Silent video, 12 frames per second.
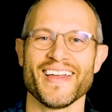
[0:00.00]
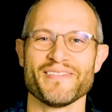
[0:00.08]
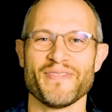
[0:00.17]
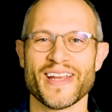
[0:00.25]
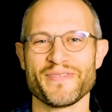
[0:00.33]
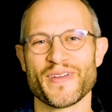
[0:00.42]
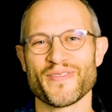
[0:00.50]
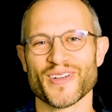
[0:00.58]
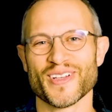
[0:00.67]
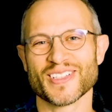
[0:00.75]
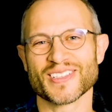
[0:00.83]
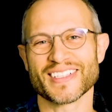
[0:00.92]
Many
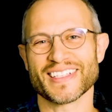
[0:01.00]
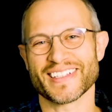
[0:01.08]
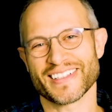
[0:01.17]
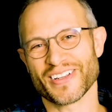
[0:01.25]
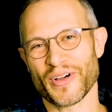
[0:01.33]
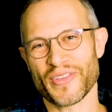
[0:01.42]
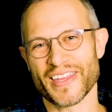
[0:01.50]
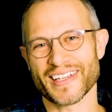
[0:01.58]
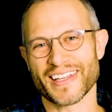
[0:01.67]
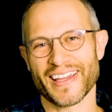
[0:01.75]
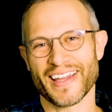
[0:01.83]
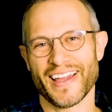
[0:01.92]
people know
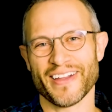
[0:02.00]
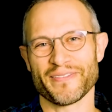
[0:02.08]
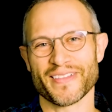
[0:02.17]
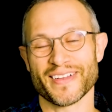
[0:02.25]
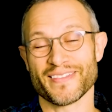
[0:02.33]
that